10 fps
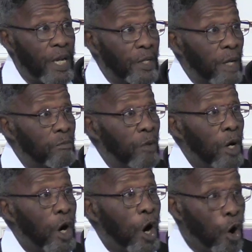kingdom
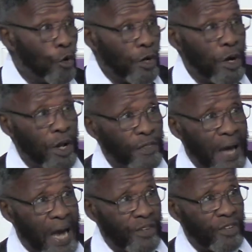on
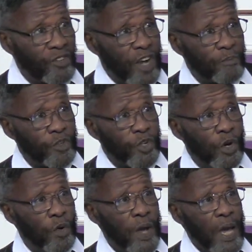earth, Isaiah chapter
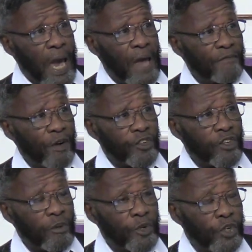2 and
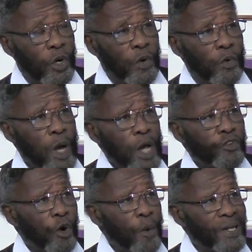verse number 2.
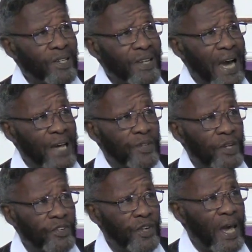So, what does
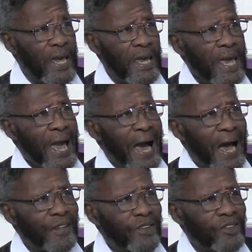Isaiah say?
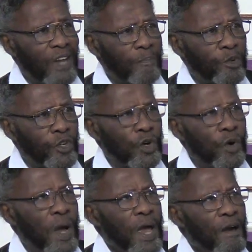Isaiah chapter
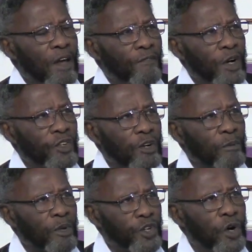2 and verse
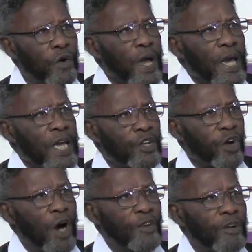number 2, he
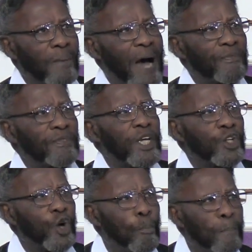talks about
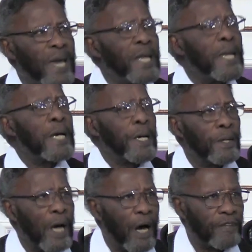the
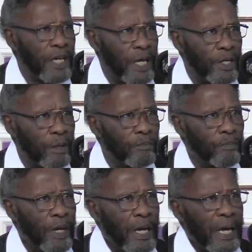dominion of the kingdom.